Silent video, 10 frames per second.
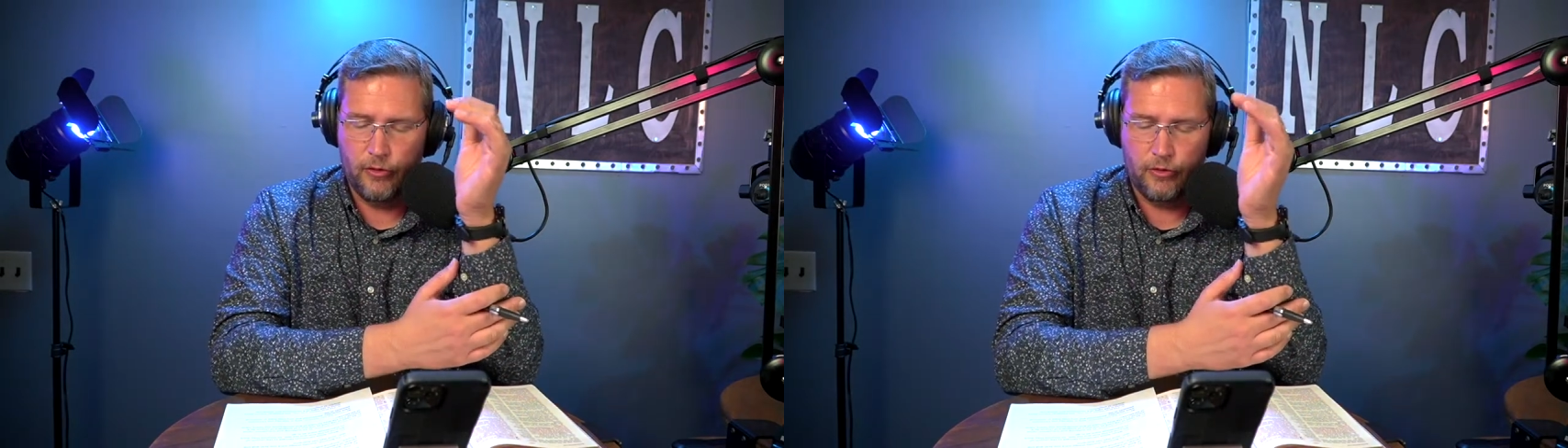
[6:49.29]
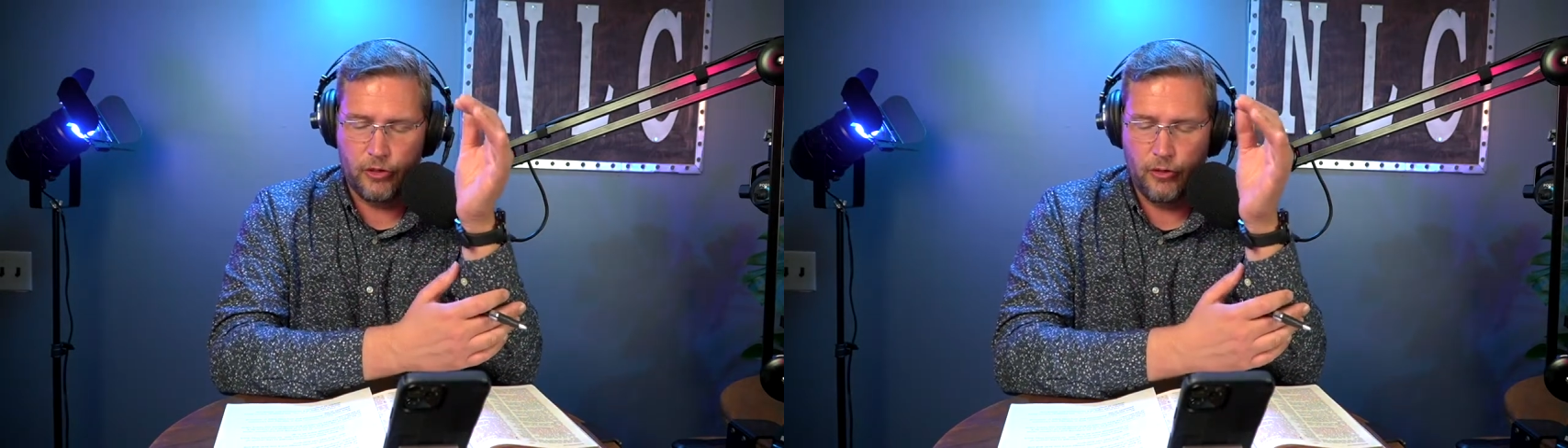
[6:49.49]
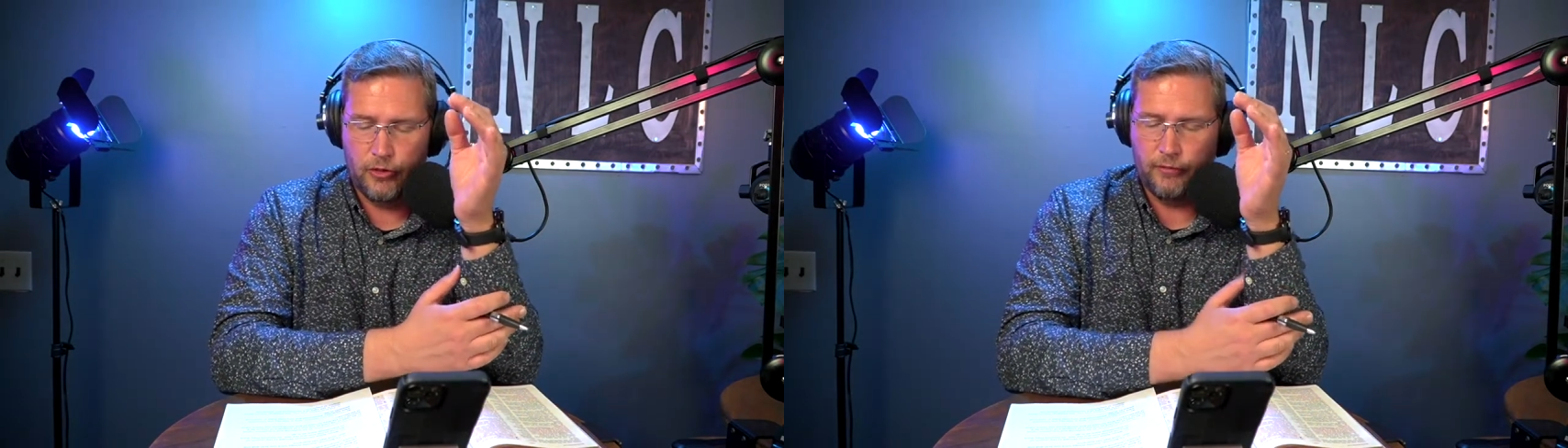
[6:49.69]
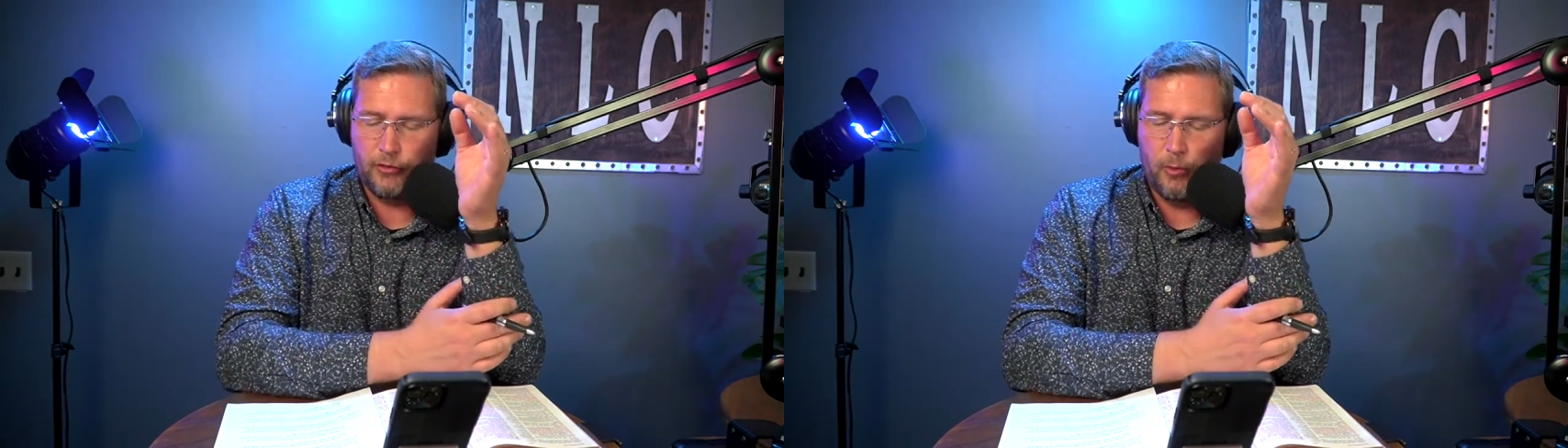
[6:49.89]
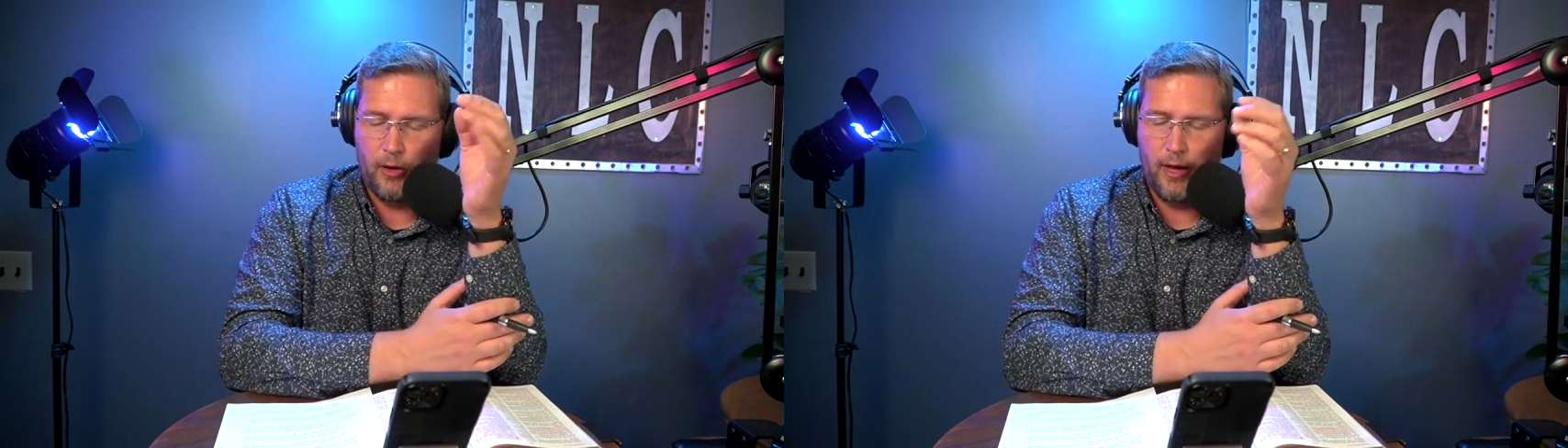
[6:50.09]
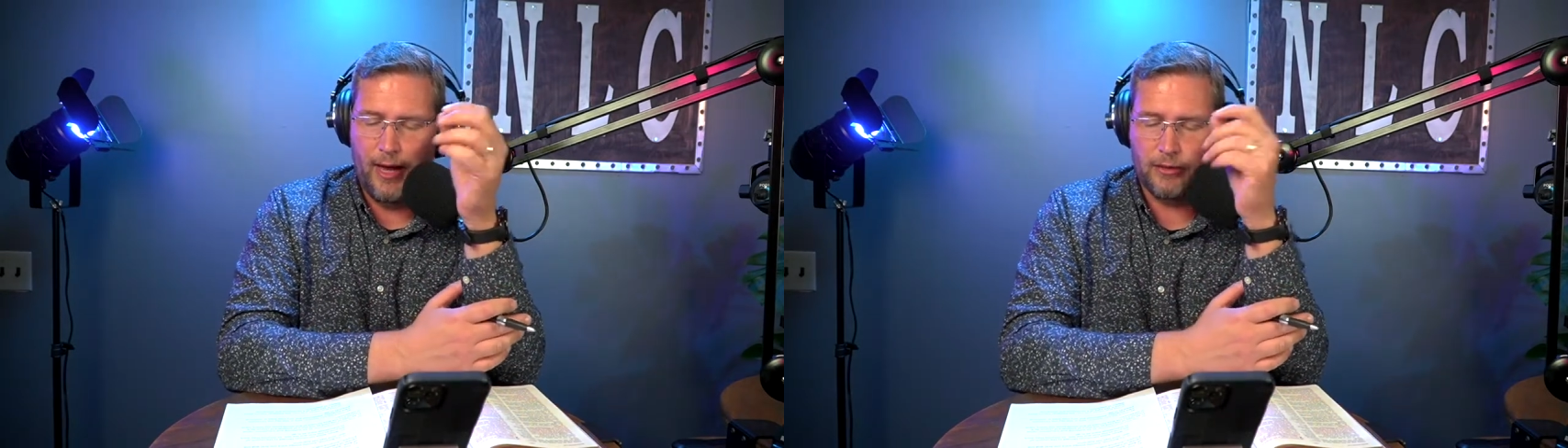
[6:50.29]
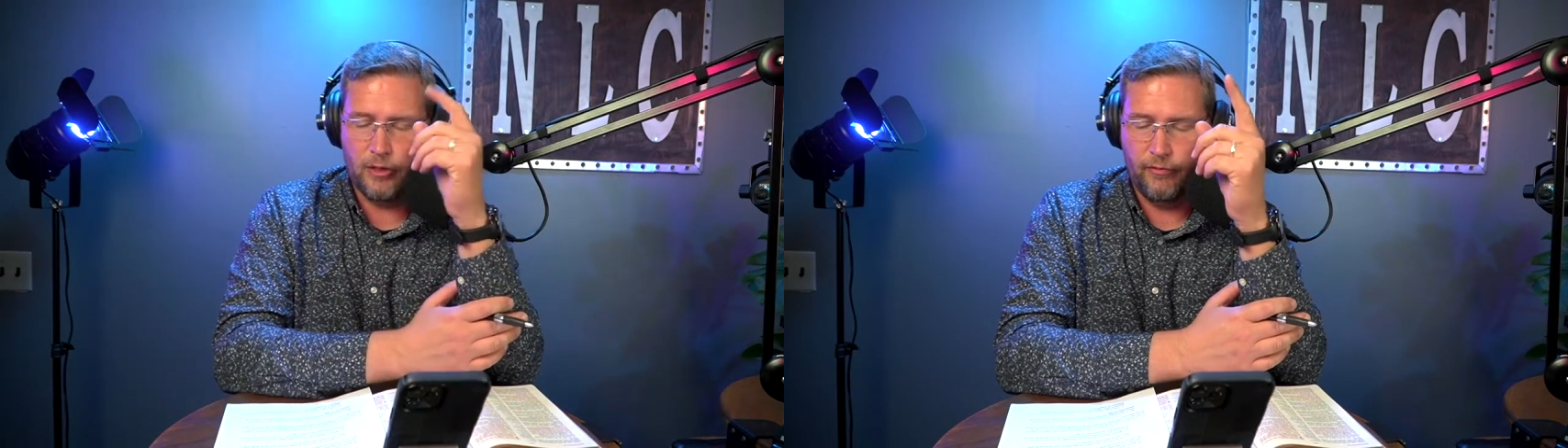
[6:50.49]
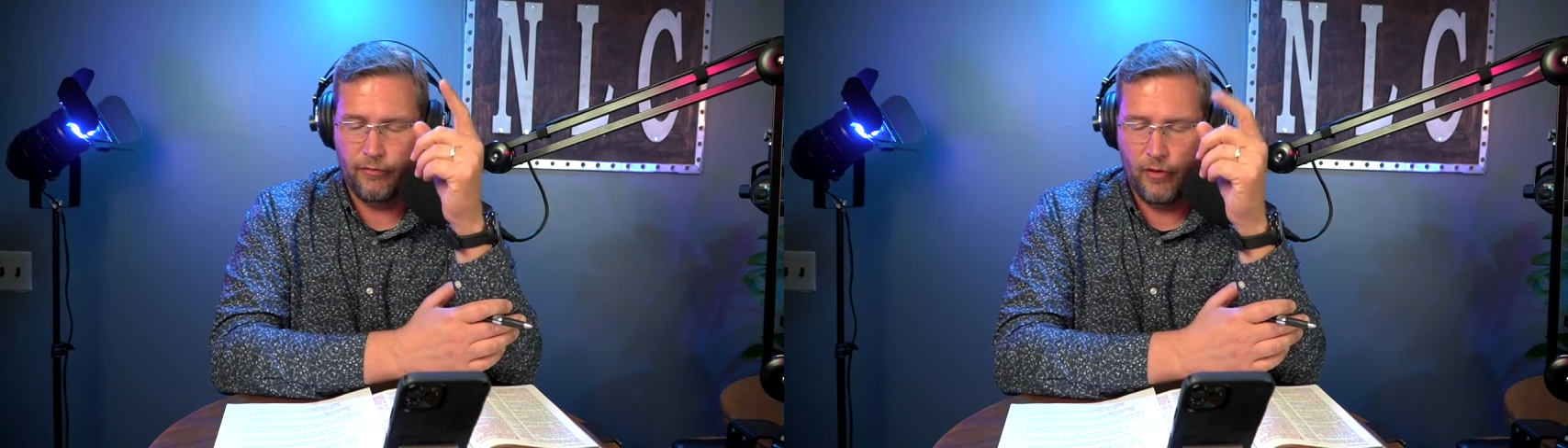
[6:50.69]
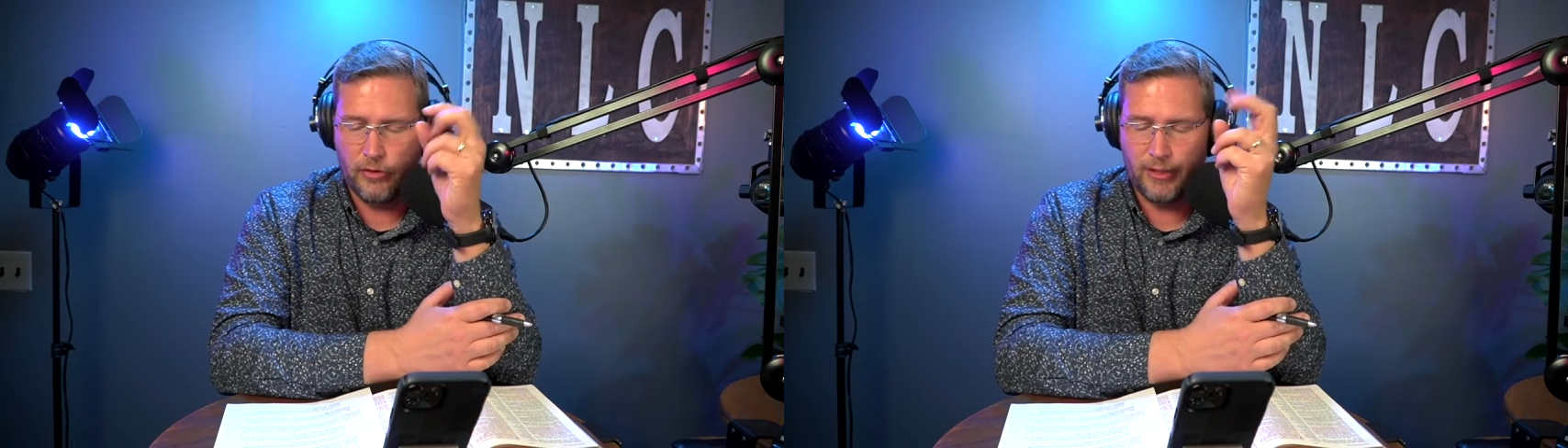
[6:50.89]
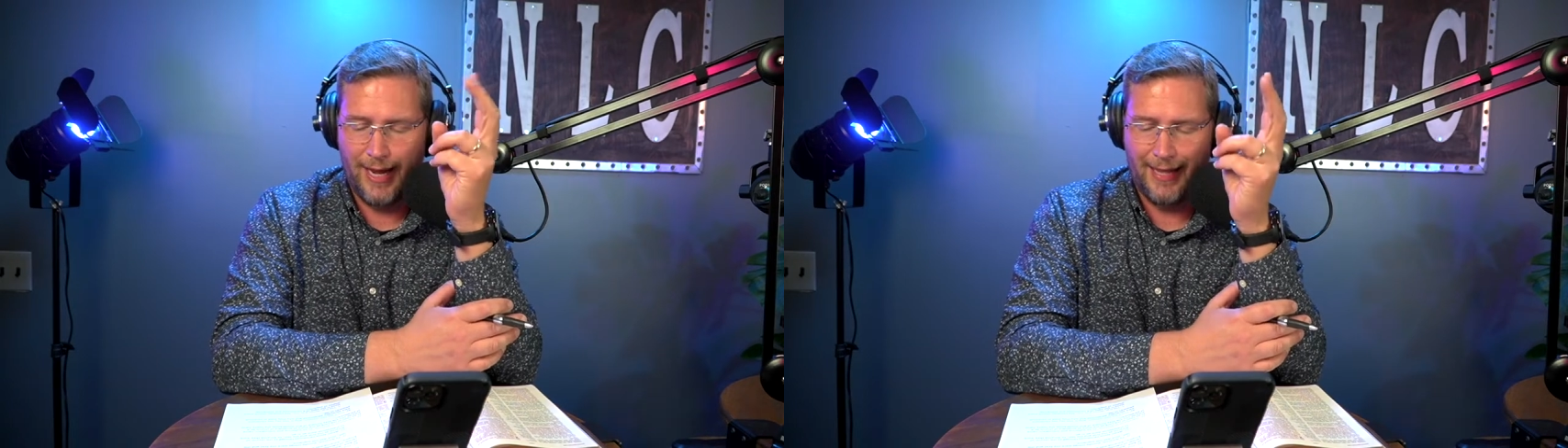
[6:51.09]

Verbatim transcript: to the church of Smyrna as the first